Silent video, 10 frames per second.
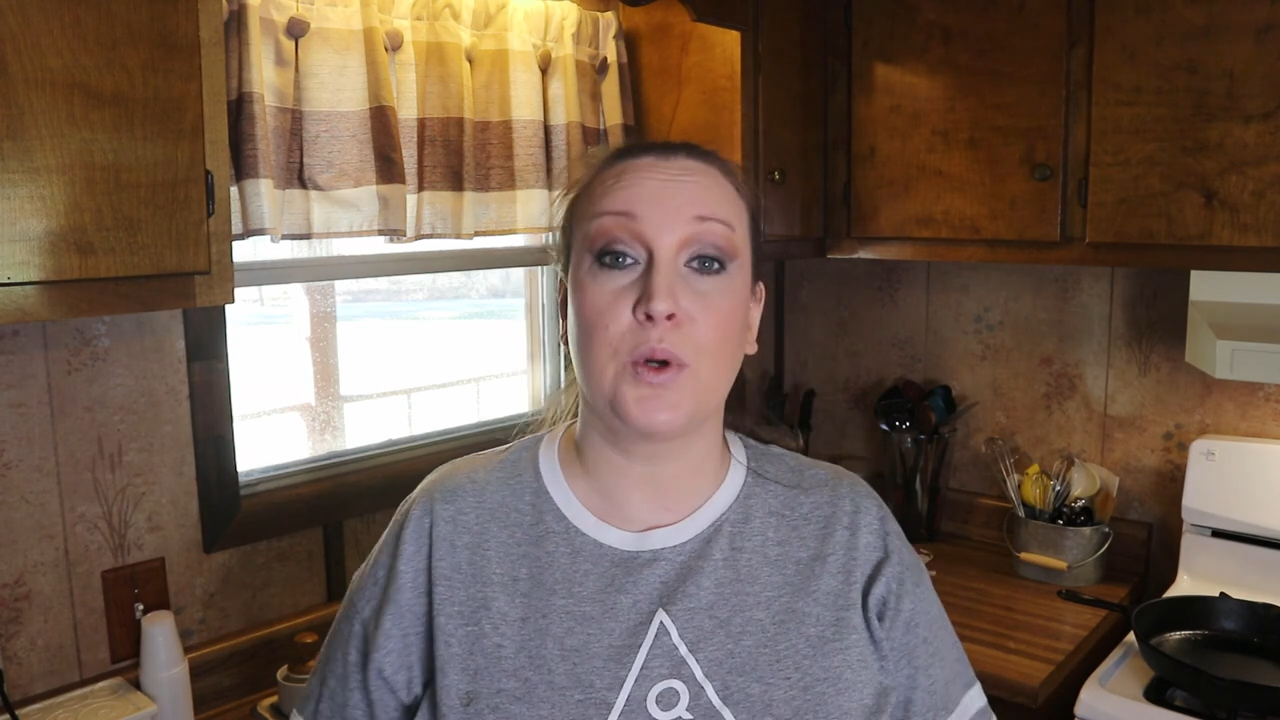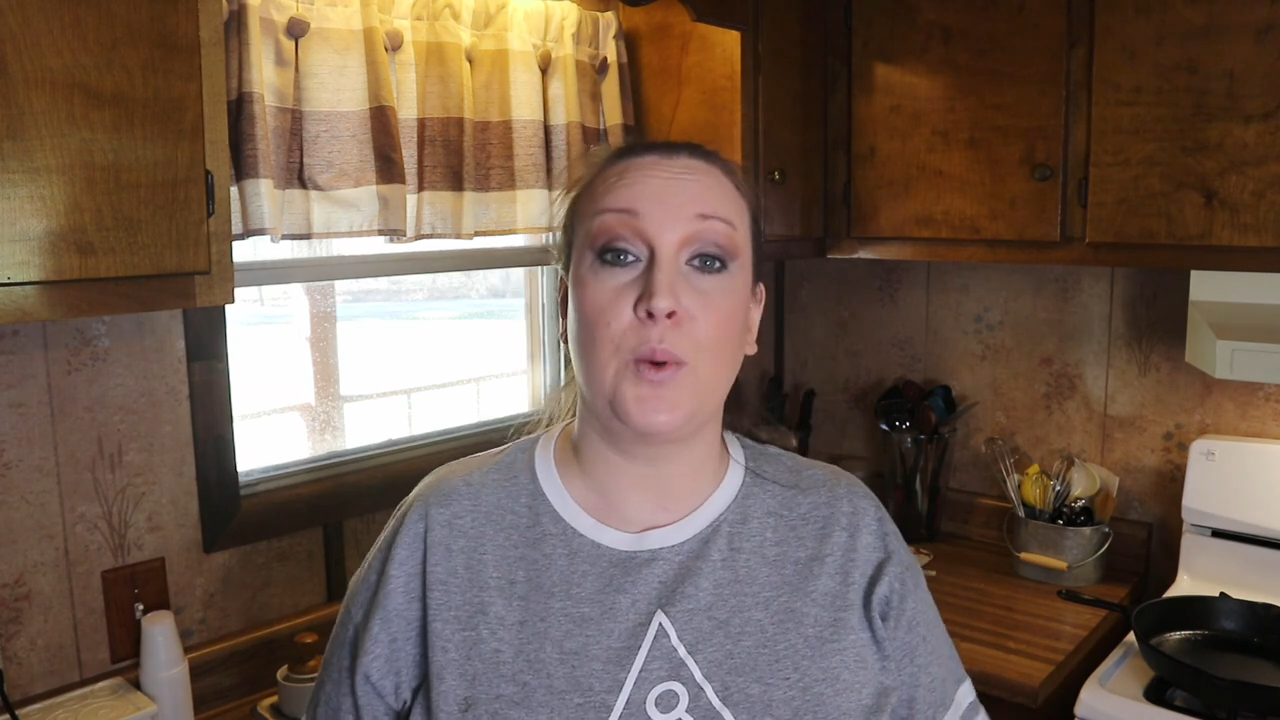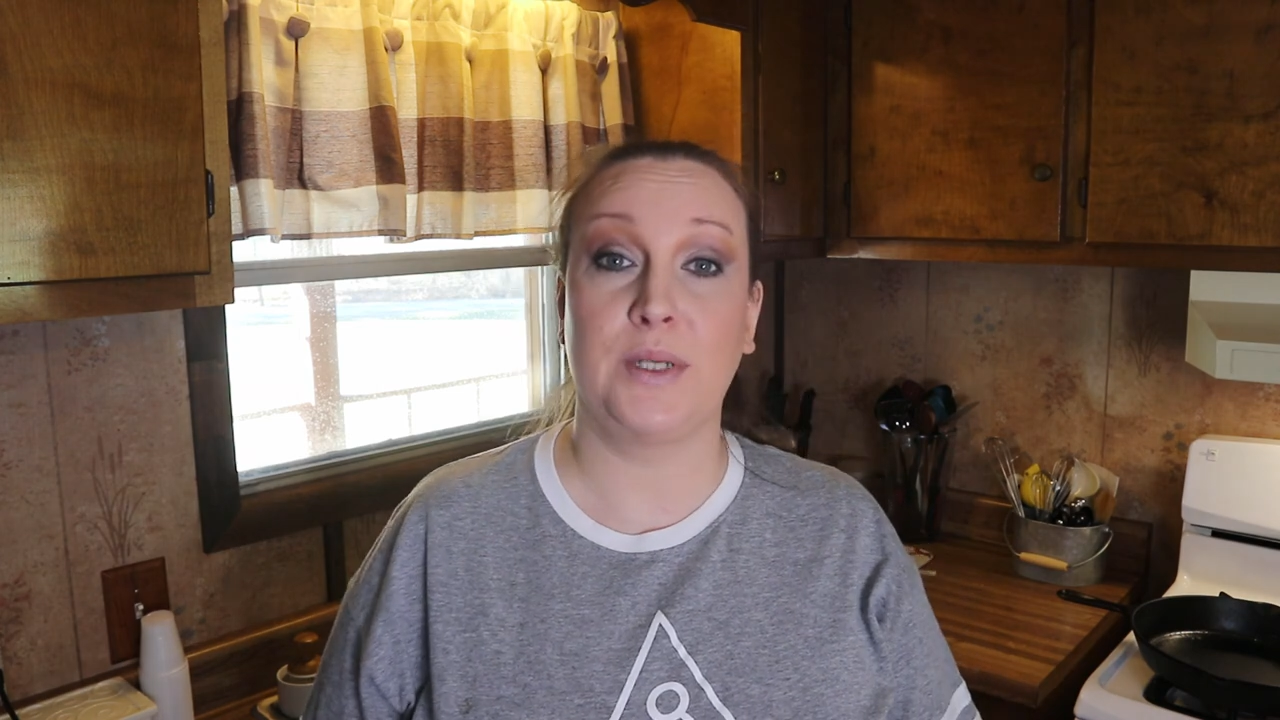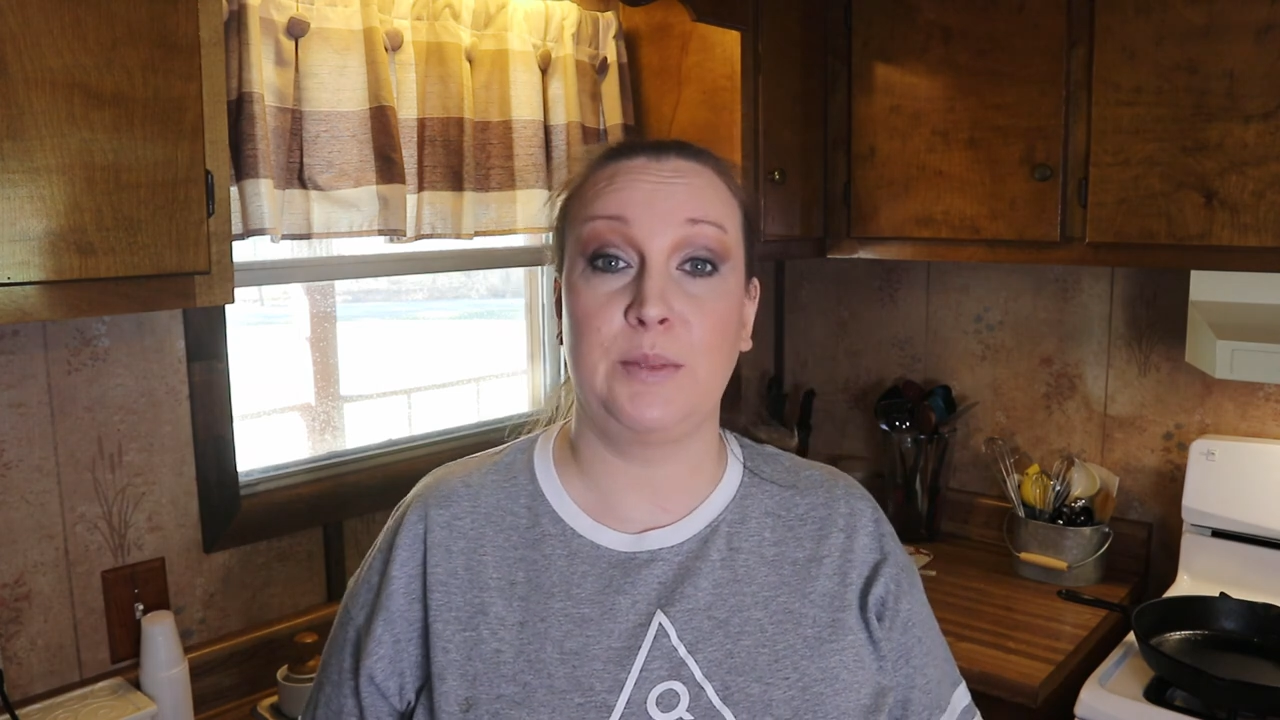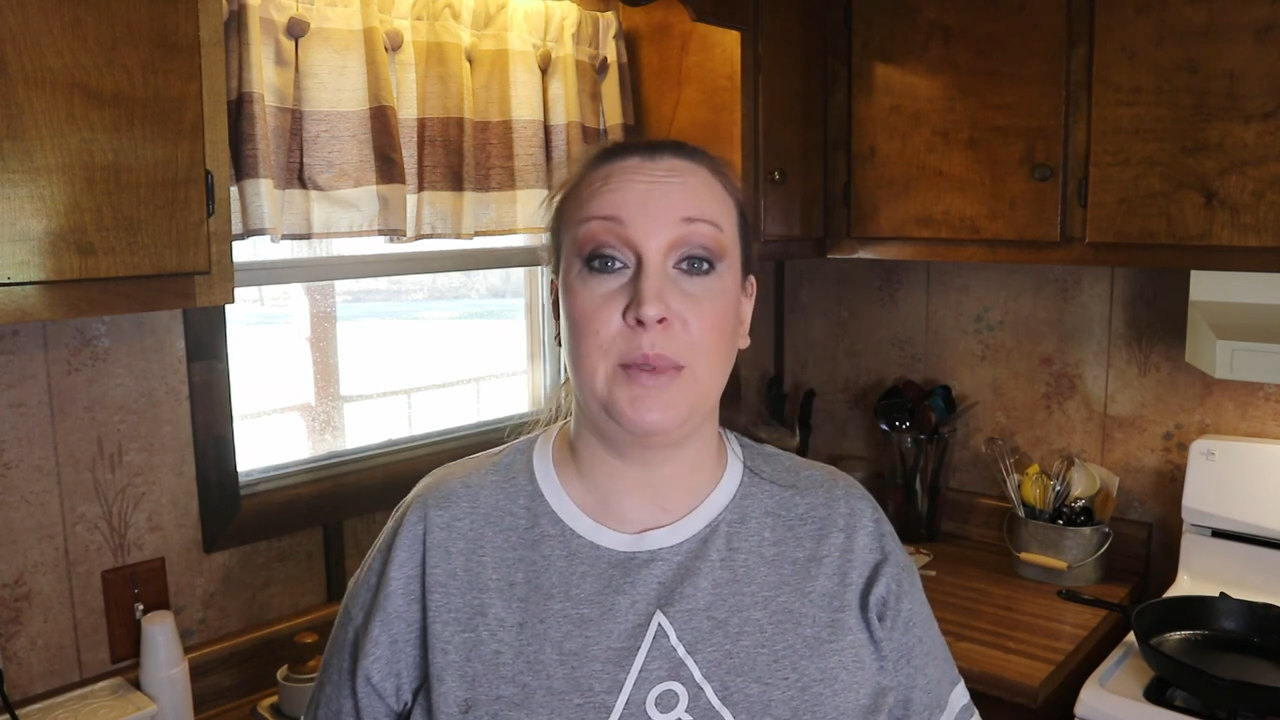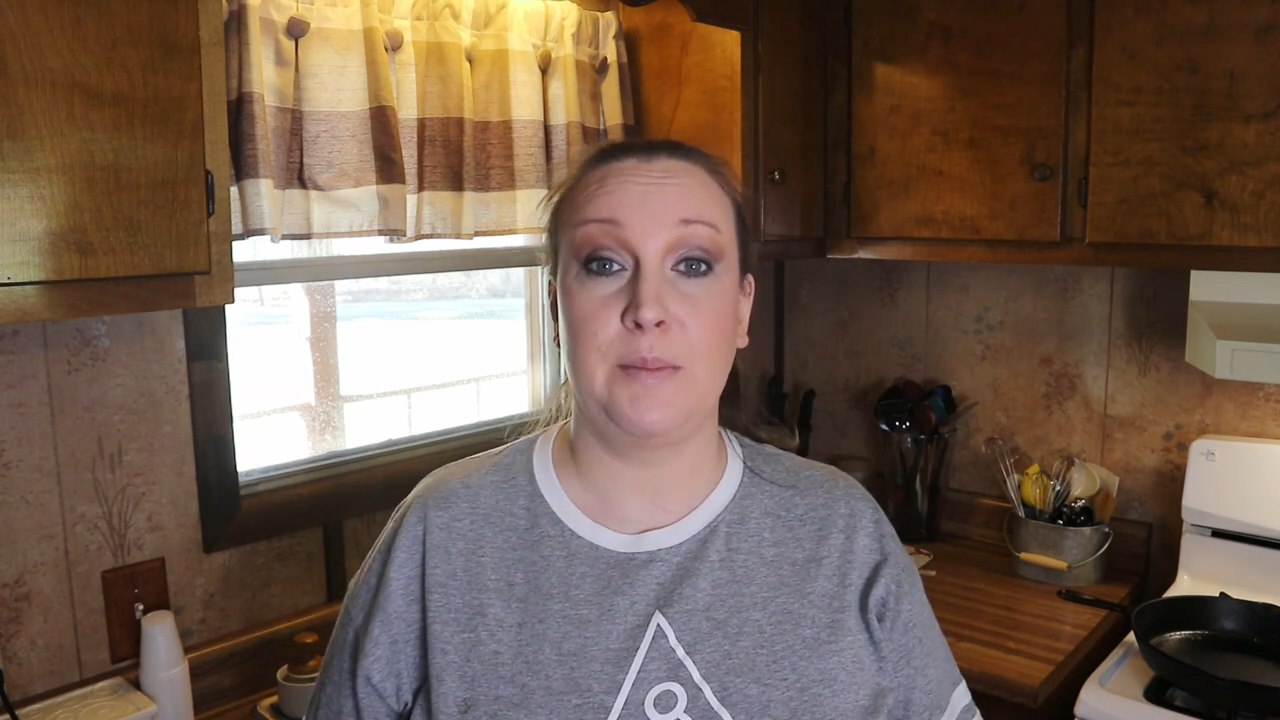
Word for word: we're going to be